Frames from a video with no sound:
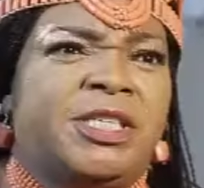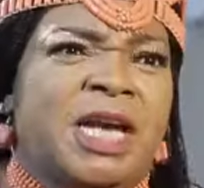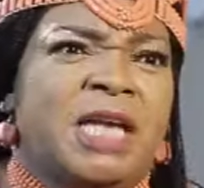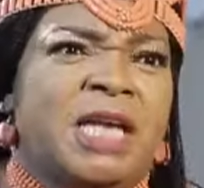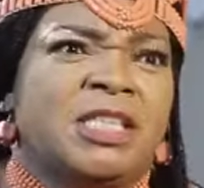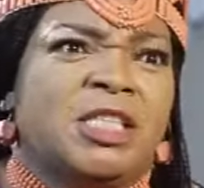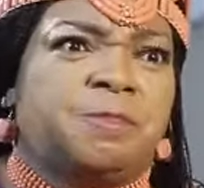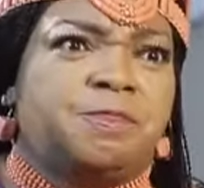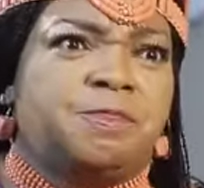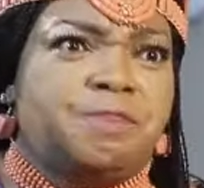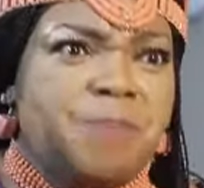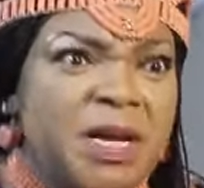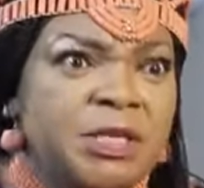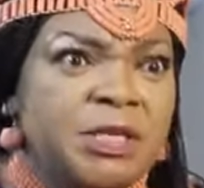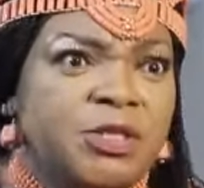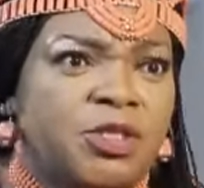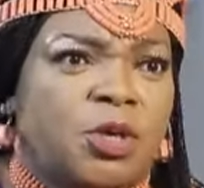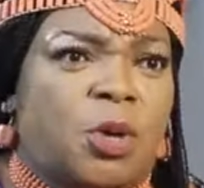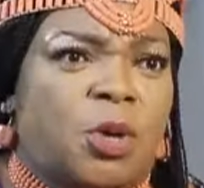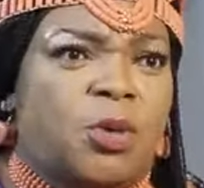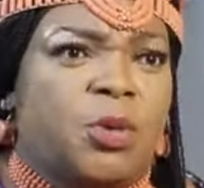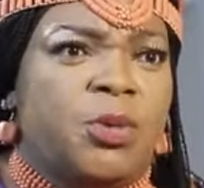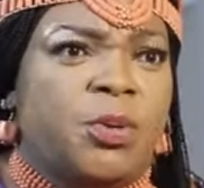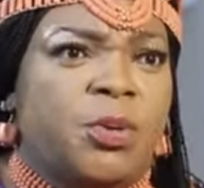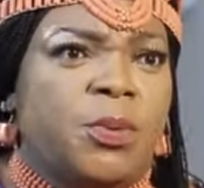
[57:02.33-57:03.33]
much he has
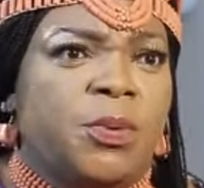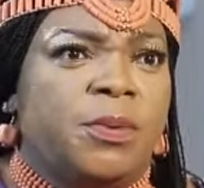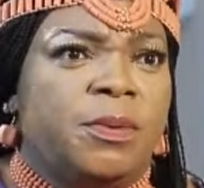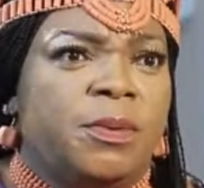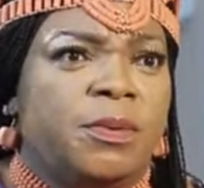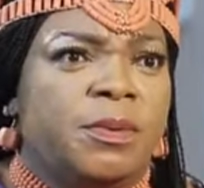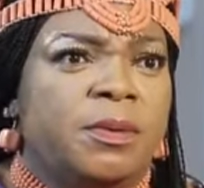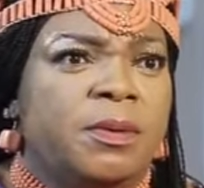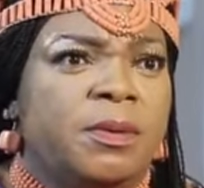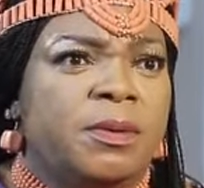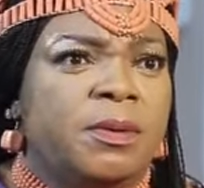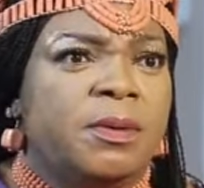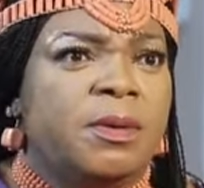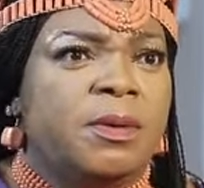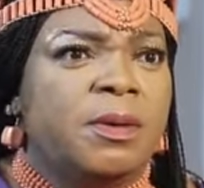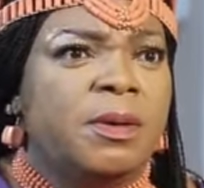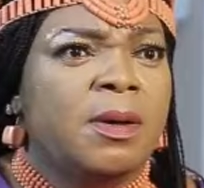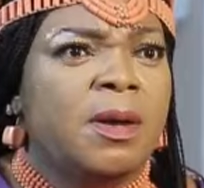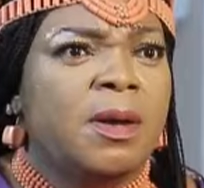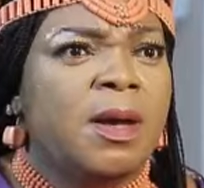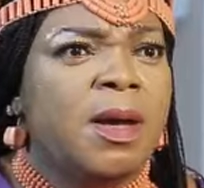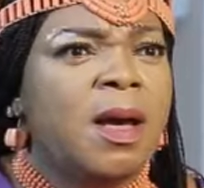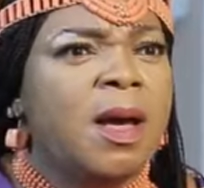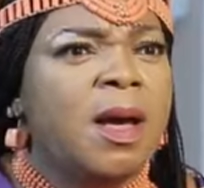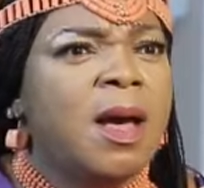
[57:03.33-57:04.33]
spent on you.
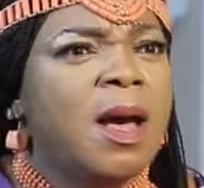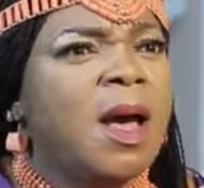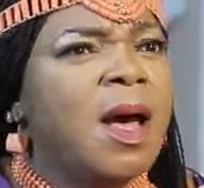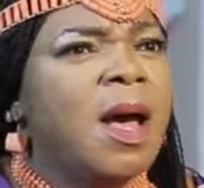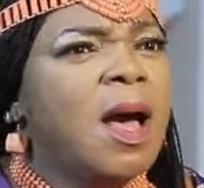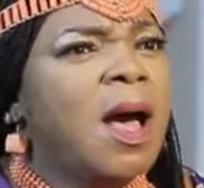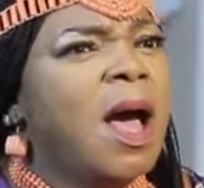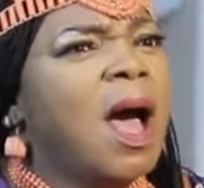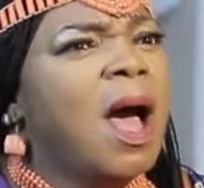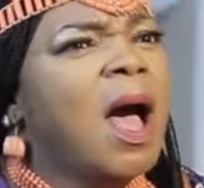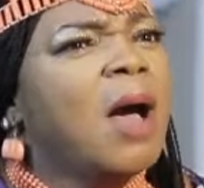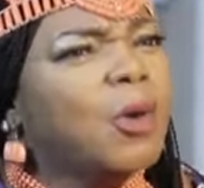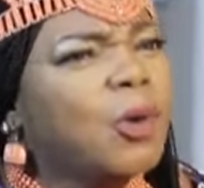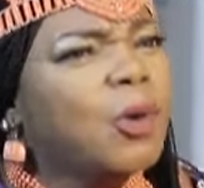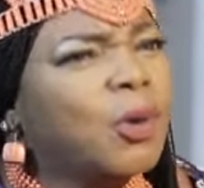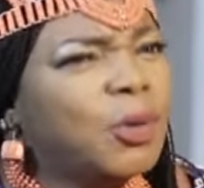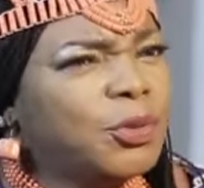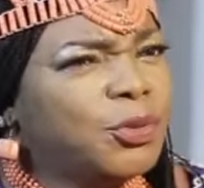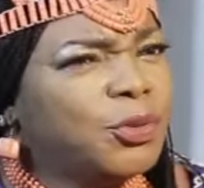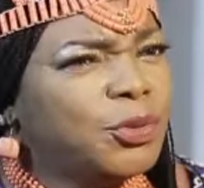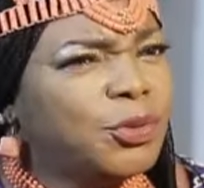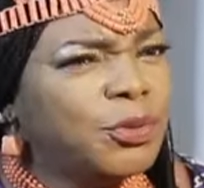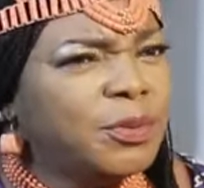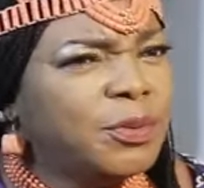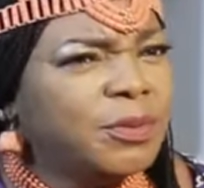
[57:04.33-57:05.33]
How
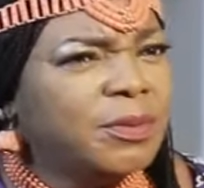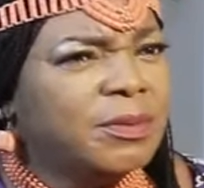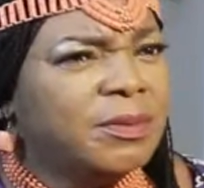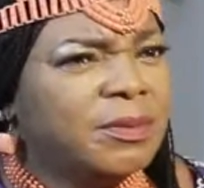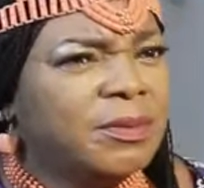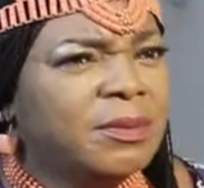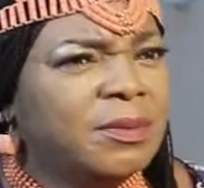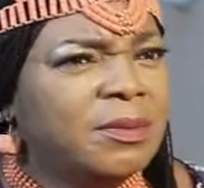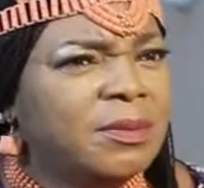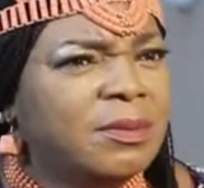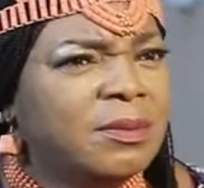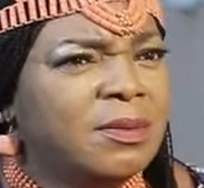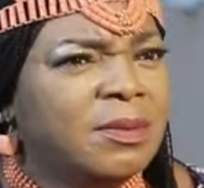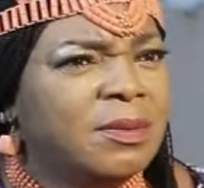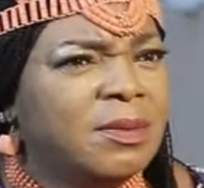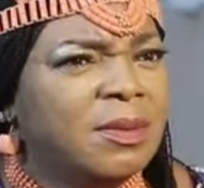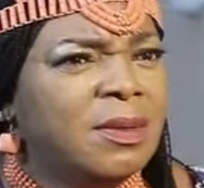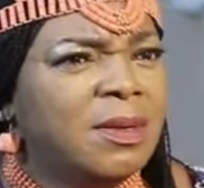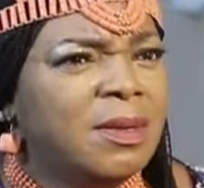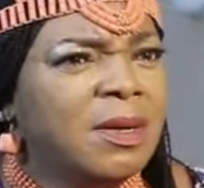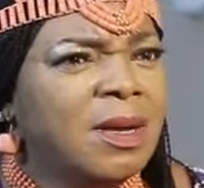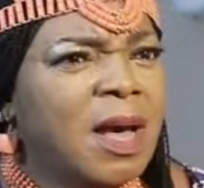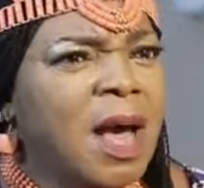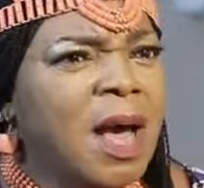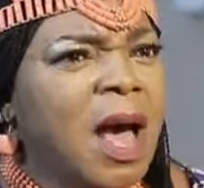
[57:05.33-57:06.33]
could you?
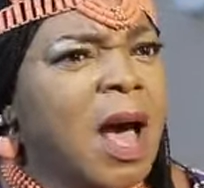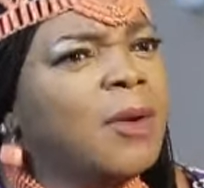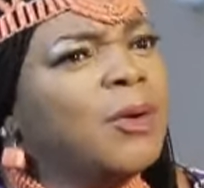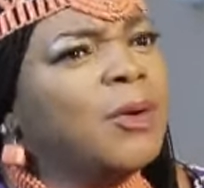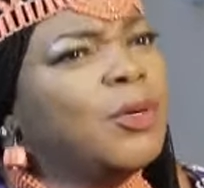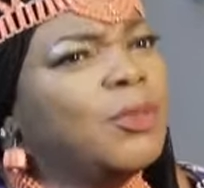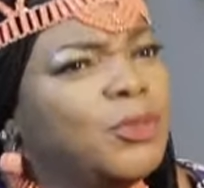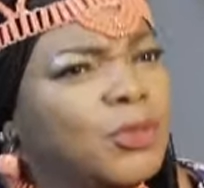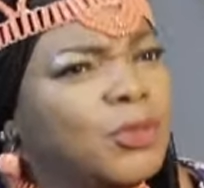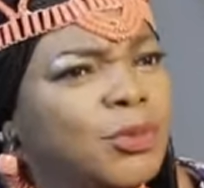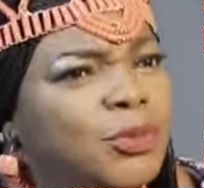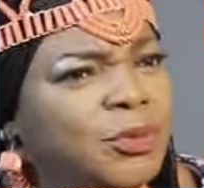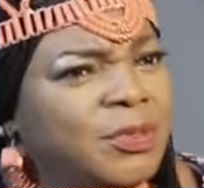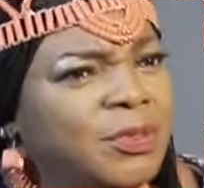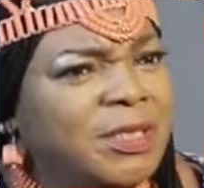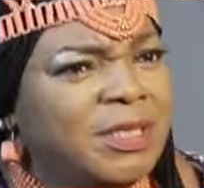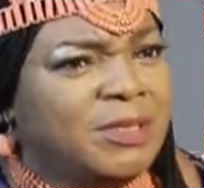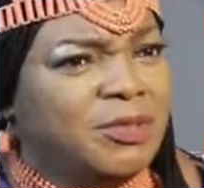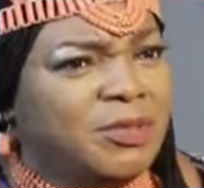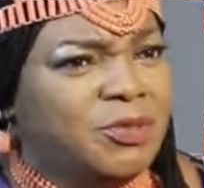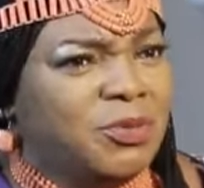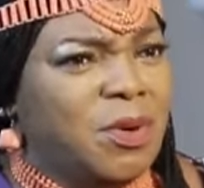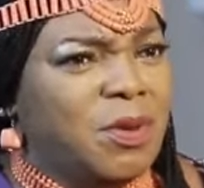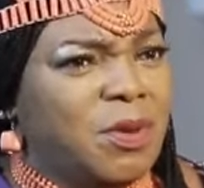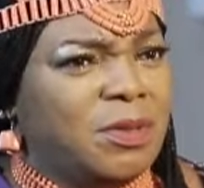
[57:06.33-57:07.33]
How could you do
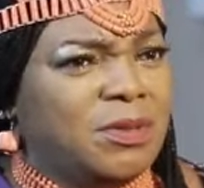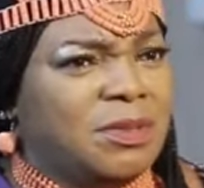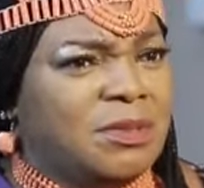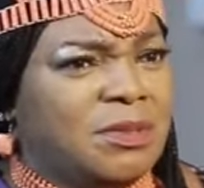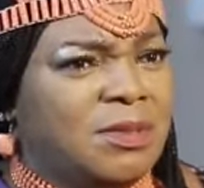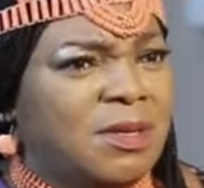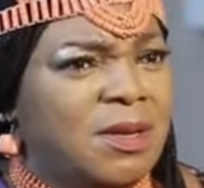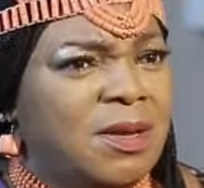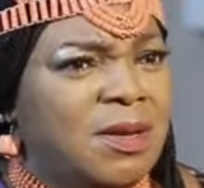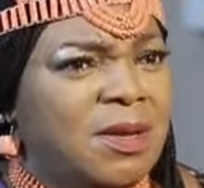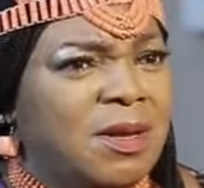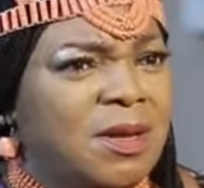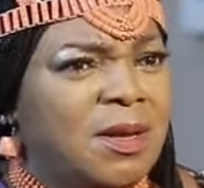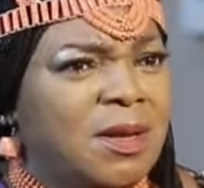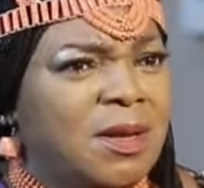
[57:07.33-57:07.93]
this to us?